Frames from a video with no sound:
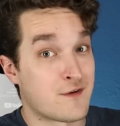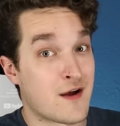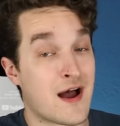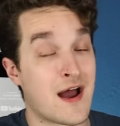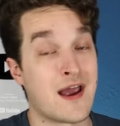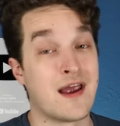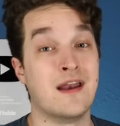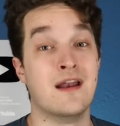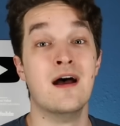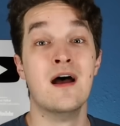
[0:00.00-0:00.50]

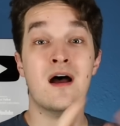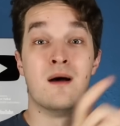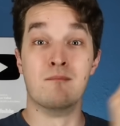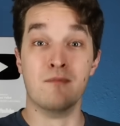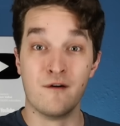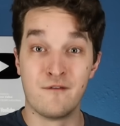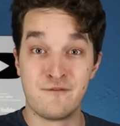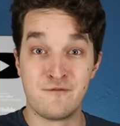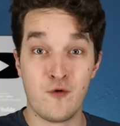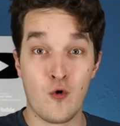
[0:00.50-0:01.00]
fine
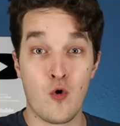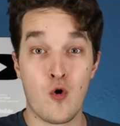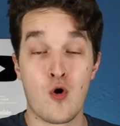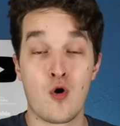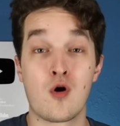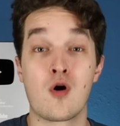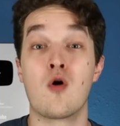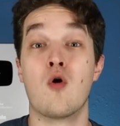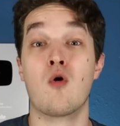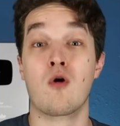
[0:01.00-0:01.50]

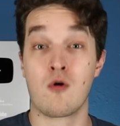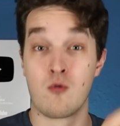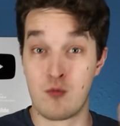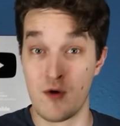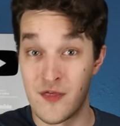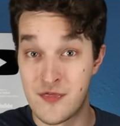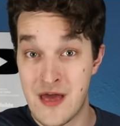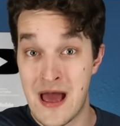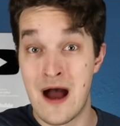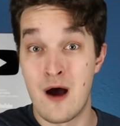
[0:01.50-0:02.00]
before or
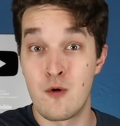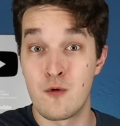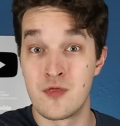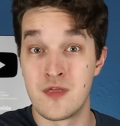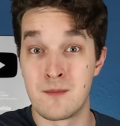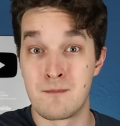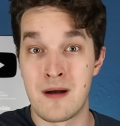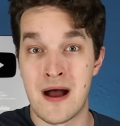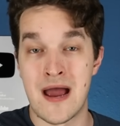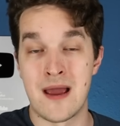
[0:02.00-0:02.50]
without
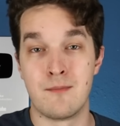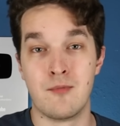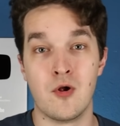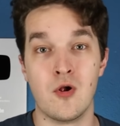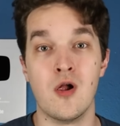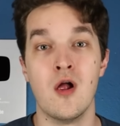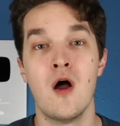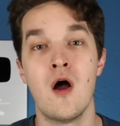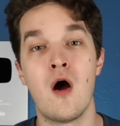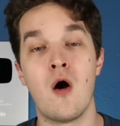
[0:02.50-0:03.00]
the
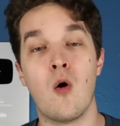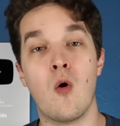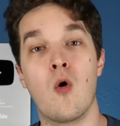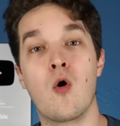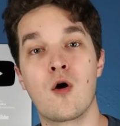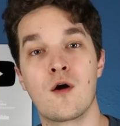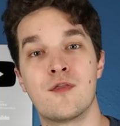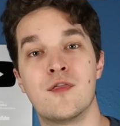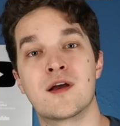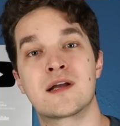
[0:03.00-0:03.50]
Bible,
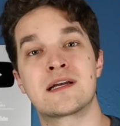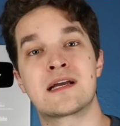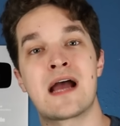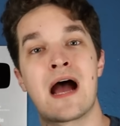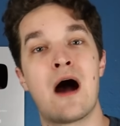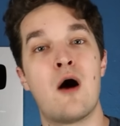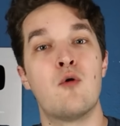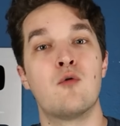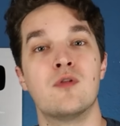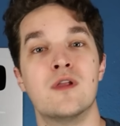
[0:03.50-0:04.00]
or the
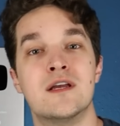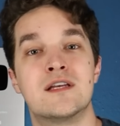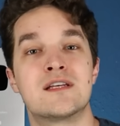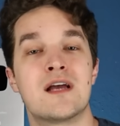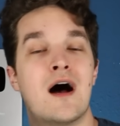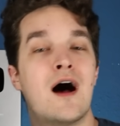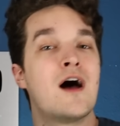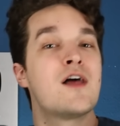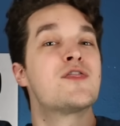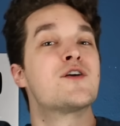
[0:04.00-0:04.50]
countless
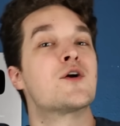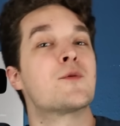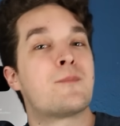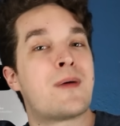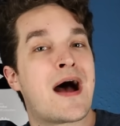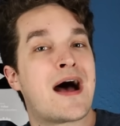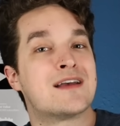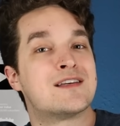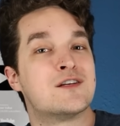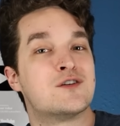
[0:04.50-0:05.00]
other
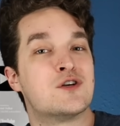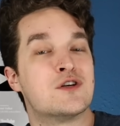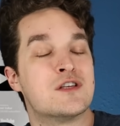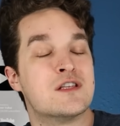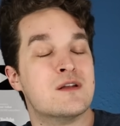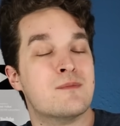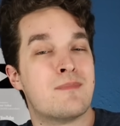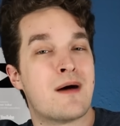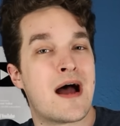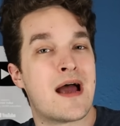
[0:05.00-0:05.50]
passages in
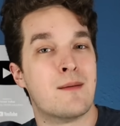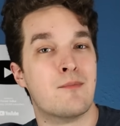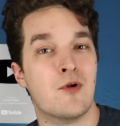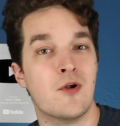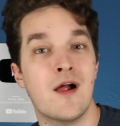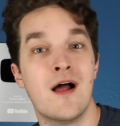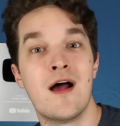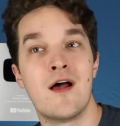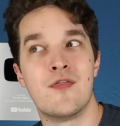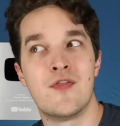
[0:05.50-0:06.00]
the
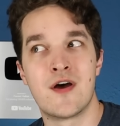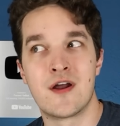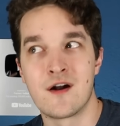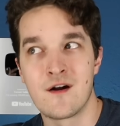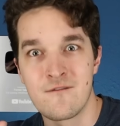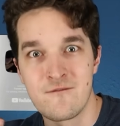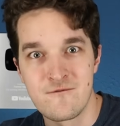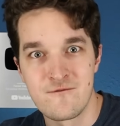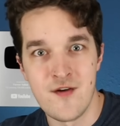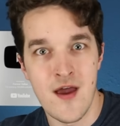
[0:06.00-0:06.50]
Bible that
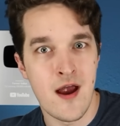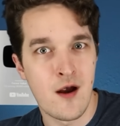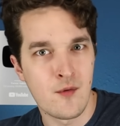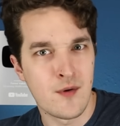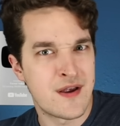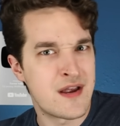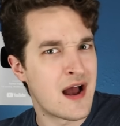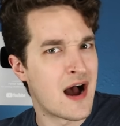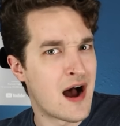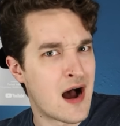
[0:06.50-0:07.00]
are
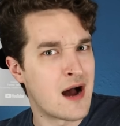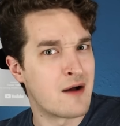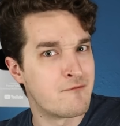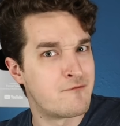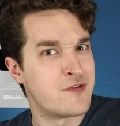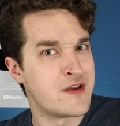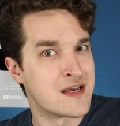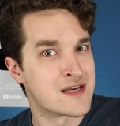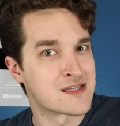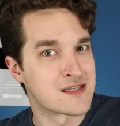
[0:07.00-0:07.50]
very
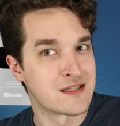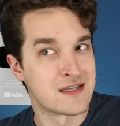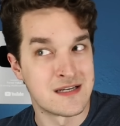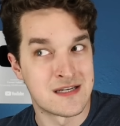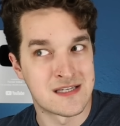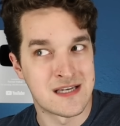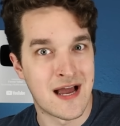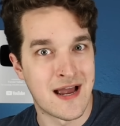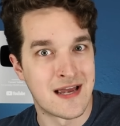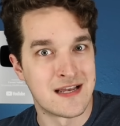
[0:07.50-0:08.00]
obviously
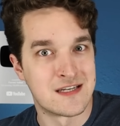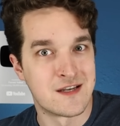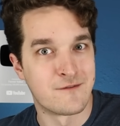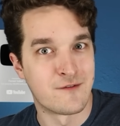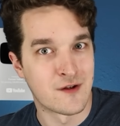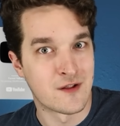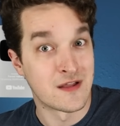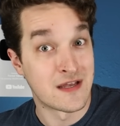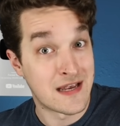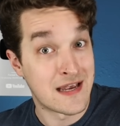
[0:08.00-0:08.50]

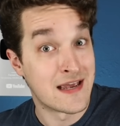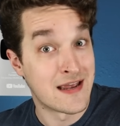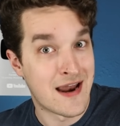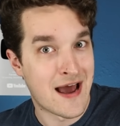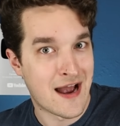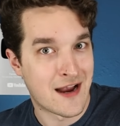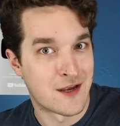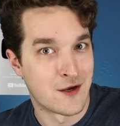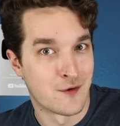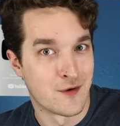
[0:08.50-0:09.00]
scientifically
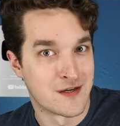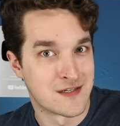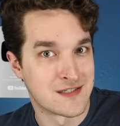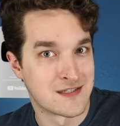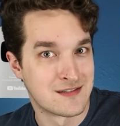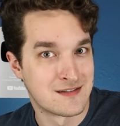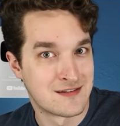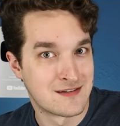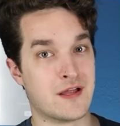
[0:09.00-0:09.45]
inaccurate.